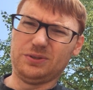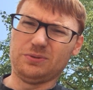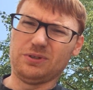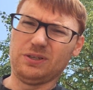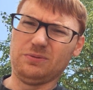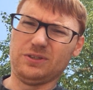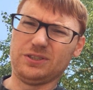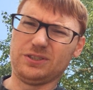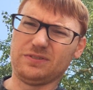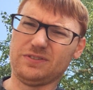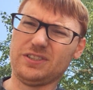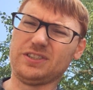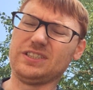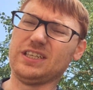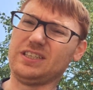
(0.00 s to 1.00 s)
21
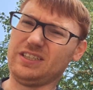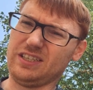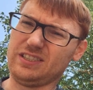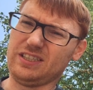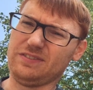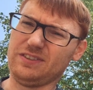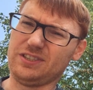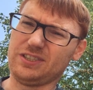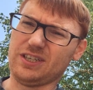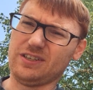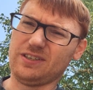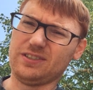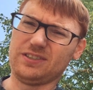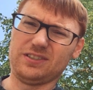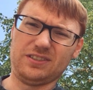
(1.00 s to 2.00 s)
Traverse that does have the
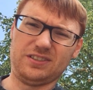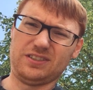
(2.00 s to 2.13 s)
shutters.